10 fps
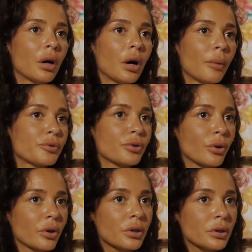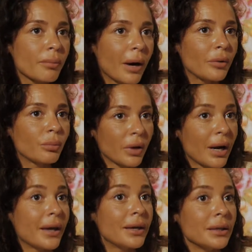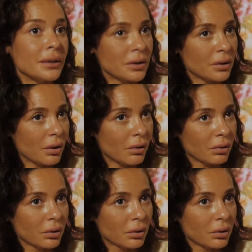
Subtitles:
absurd about what I eat, you know?